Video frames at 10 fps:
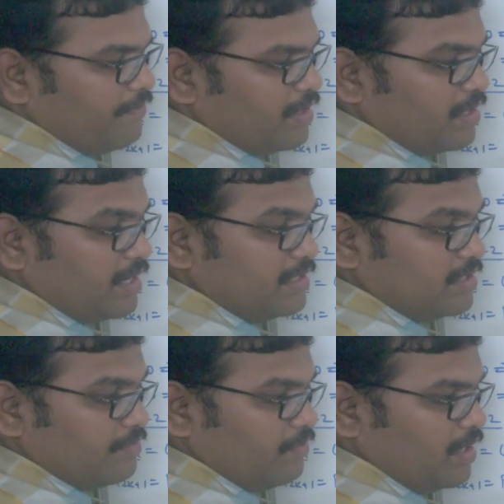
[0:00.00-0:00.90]
for the
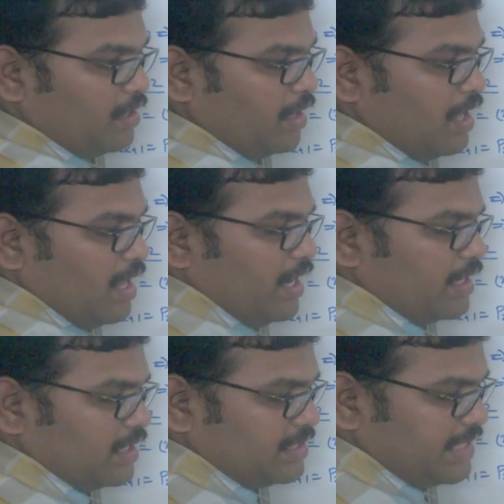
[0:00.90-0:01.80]
region 1,
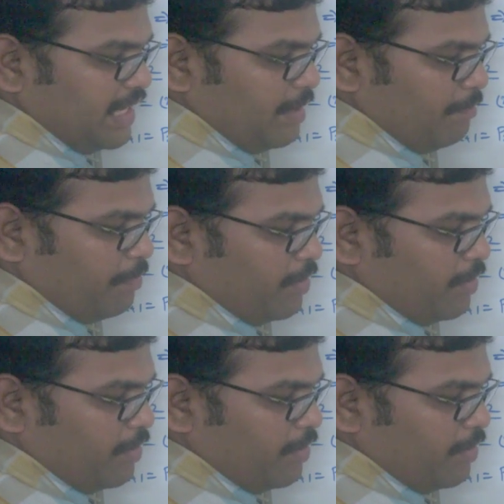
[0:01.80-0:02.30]
and the same